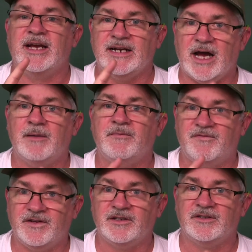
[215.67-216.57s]
and i'm
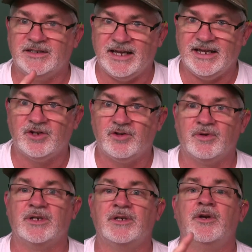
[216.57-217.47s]
feeling
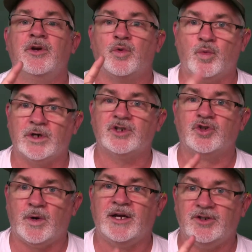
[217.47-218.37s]
angry what
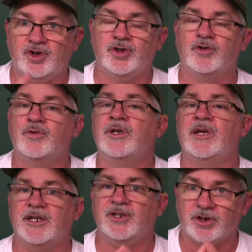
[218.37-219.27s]
do i do
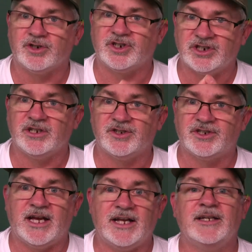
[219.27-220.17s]
and your skill
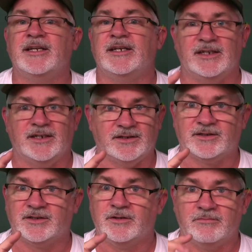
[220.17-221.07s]
set
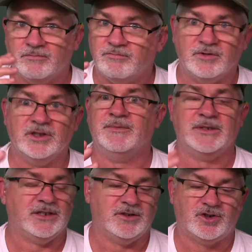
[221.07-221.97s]
is
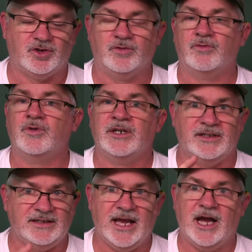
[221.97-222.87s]
limited to
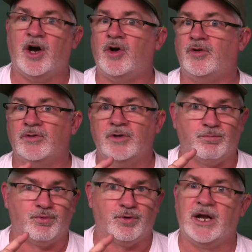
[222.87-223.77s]
yell,
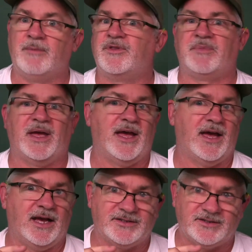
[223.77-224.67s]
bring up the
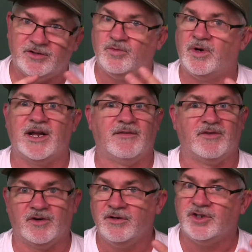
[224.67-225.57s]
past,
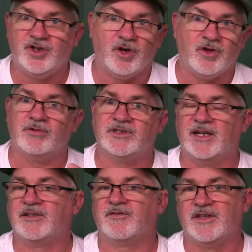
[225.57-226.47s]
whatever, you know, those
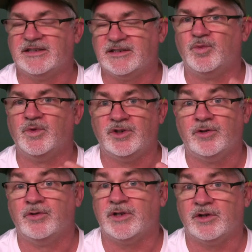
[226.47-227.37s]
kinds of things that we
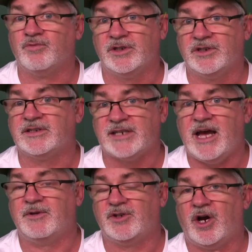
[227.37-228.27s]
do that really
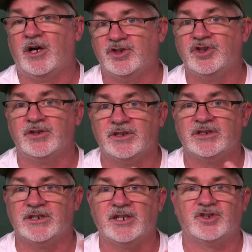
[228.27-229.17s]
sabotage good
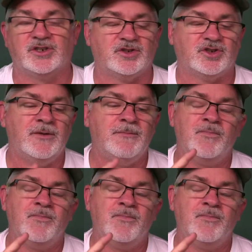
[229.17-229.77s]
discussions,